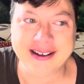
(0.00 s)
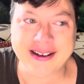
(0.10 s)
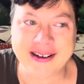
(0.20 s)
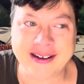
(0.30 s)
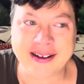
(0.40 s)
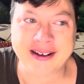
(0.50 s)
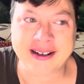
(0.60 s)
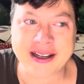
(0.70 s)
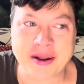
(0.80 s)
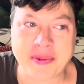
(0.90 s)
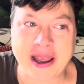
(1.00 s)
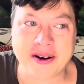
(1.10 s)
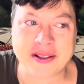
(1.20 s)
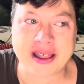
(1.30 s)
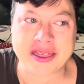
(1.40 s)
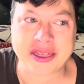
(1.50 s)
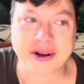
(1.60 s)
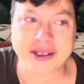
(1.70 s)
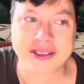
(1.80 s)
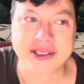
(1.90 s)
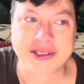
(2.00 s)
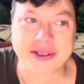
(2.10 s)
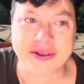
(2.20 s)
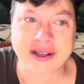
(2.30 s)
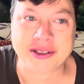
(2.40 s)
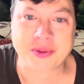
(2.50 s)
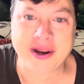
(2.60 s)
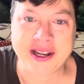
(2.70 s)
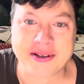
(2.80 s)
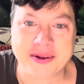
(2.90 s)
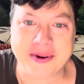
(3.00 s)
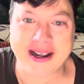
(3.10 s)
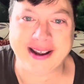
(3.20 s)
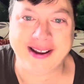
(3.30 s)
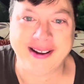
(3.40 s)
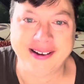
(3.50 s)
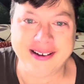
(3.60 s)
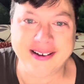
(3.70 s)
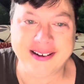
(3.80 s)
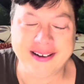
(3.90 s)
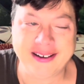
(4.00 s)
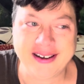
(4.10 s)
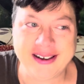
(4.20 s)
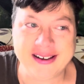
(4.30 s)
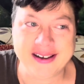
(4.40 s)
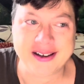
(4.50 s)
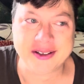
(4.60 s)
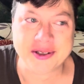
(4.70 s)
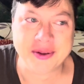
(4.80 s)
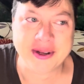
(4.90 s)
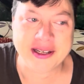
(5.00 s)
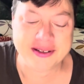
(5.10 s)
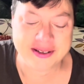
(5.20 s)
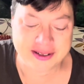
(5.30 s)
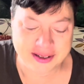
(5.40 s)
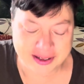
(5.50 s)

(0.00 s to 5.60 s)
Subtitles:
I get paid on the 3rd, so that's weeks away. 2 weeks.